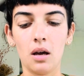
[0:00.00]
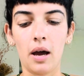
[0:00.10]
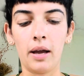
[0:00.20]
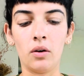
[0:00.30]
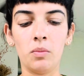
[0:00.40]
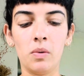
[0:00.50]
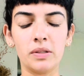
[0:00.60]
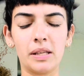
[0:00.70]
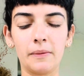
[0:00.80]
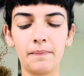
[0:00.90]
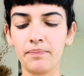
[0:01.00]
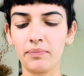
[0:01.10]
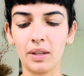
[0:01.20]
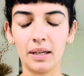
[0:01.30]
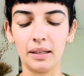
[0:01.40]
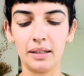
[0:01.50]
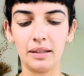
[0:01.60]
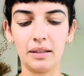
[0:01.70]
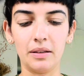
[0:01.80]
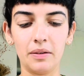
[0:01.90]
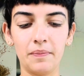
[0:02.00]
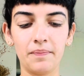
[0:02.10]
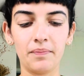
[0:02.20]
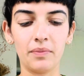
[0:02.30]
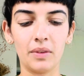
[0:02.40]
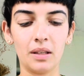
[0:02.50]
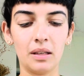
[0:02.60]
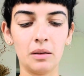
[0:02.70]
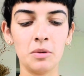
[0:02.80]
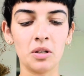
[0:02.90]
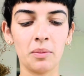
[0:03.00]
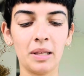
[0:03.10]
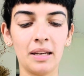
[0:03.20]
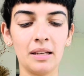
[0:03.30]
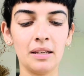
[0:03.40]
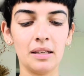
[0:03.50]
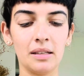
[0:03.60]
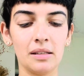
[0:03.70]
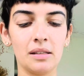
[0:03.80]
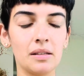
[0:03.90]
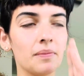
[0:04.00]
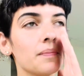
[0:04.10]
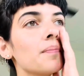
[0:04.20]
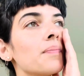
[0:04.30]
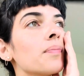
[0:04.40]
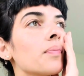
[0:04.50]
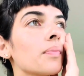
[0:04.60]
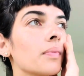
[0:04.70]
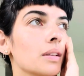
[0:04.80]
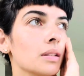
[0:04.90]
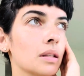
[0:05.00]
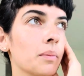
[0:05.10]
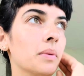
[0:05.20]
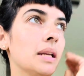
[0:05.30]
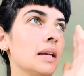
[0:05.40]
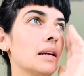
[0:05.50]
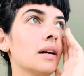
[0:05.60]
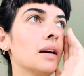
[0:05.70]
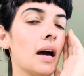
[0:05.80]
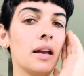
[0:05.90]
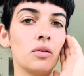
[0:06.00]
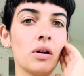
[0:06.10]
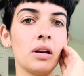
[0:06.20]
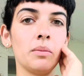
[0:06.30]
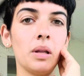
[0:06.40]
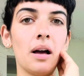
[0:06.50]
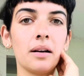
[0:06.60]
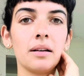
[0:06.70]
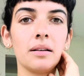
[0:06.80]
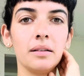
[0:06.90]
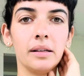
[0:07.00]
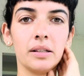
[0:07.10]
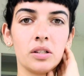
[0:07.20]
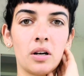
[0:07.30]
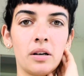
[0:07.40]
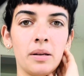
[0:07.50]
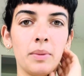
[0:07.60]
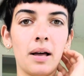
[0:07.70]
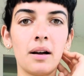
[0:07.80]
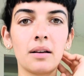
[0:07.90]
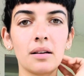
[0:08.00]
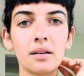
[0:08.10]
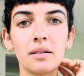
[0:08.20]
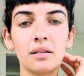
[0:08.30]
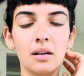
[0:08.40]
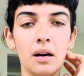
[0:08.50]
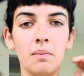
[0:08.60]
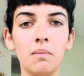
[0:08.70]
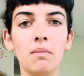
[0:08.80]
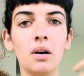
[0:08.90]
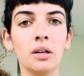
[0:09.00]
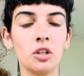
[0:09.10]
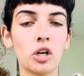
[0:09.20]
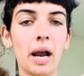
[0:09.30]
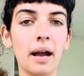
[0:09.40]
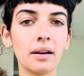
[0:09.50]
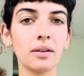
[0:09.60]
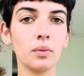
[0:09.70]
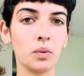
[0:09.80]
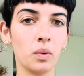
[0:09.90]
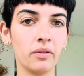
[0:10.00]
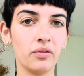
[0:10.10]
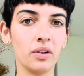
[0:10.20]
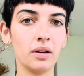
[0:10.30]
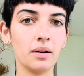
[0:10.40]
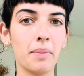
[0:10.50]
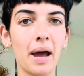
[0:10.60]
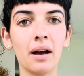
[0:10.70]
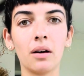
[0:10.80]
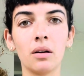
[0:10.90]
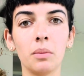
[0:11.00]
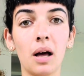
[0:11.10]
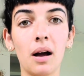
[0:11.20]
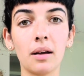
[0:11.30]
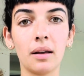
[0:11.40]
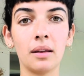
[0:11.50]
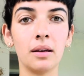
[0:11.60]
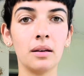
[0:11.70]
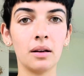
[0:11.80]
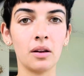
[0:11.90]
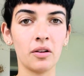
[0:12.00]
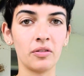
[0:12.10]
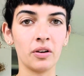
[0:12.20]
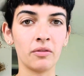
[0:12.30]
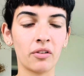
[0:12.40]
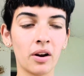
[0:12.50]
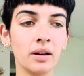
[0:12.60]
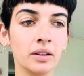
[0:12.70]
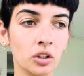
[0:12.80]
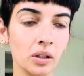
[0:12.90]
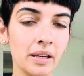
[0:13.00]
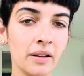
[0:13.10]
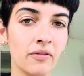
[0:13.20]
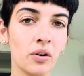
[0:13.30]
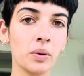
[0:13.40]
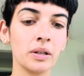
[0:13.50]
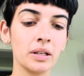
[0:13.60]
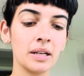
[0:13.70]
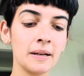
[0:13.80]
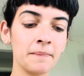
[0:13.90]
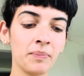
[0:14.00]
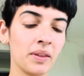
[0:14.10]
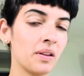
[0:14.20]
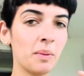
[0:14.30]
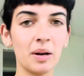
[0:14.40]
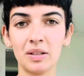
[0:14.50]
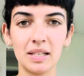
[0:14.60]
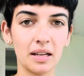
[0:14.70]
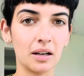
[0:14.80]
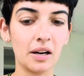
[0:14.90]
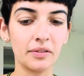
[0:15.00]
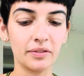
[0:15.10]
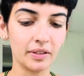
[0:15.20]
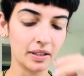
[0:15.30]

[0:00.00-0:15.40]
I almost, like the image I'm getting is somebody at a running block, like a starting block on a track with one foot back on a block and then another foot in front, and they're leaning forward and they're about to take off.